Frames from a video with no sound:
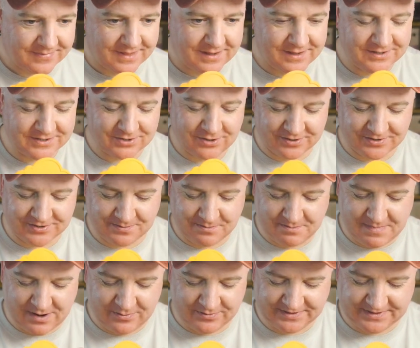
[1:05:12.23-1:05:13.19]
it's got
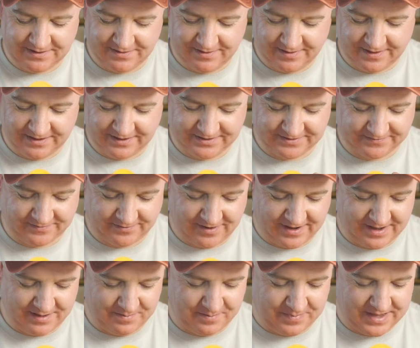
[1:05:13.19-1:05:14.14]
some mounting things
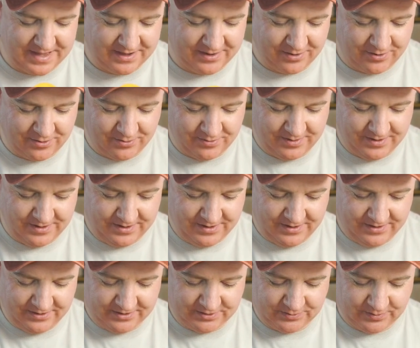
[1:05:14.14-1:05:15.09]
for a Pico,
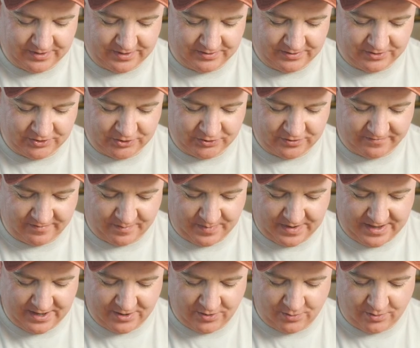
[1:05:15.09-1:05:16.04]
so we can shove a
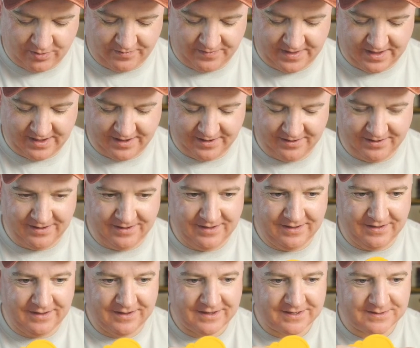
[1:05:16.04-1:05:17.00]
Pico on there.
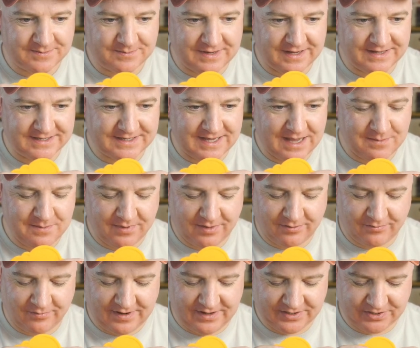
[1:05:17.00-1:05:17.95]
Got some nice
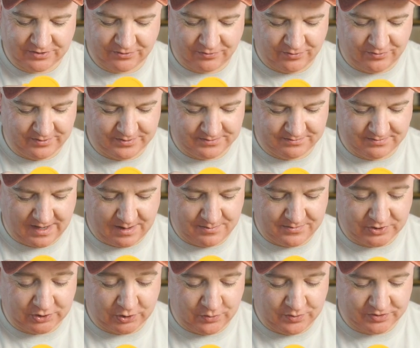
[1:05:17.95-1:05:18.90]
M3 screws,
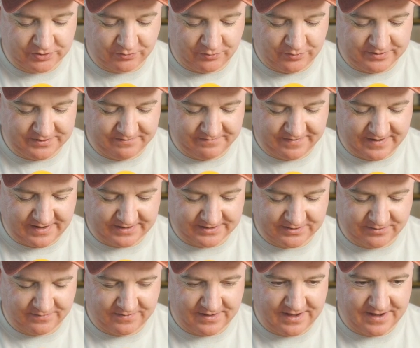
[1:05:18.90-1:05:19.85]
M2 screws in
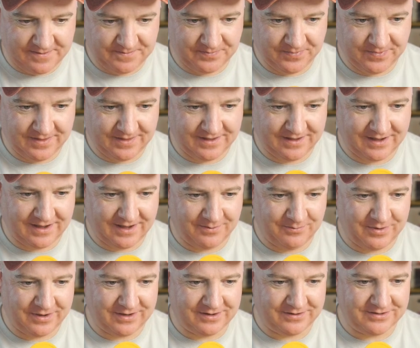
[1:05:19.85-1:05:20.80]
fact on there,
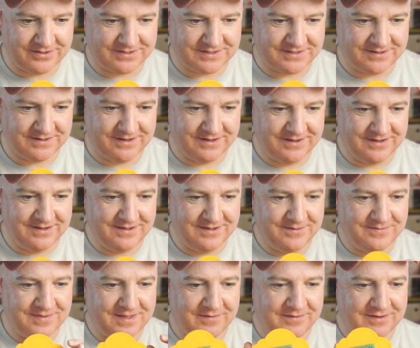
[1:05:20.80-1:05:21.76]
and we can just
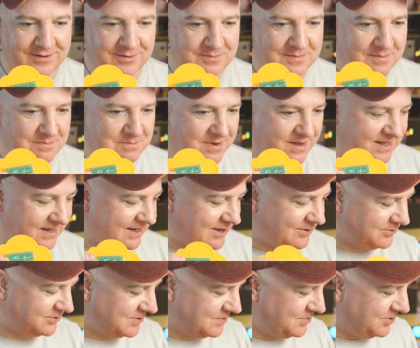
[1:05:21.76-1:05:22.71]
a little
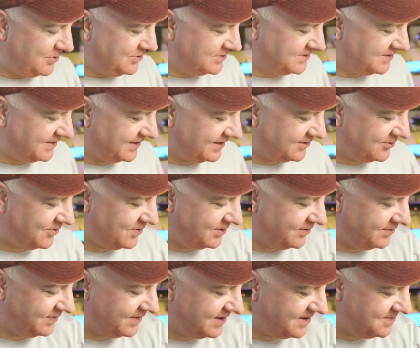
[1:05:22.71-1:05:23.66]
cloud computer thing
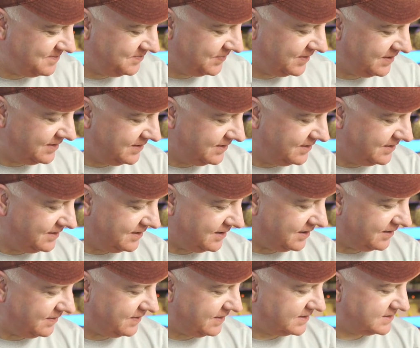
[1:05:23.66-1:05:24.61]
going on there.
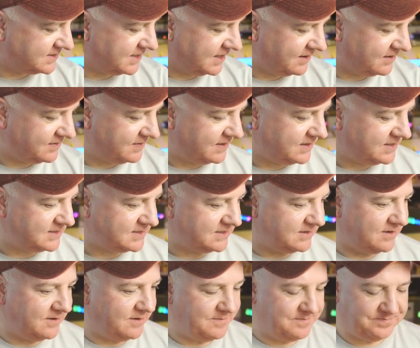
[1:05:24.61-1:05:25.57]
And things like
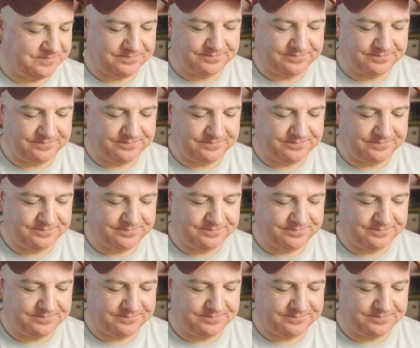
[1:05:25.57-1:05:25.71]
this uh,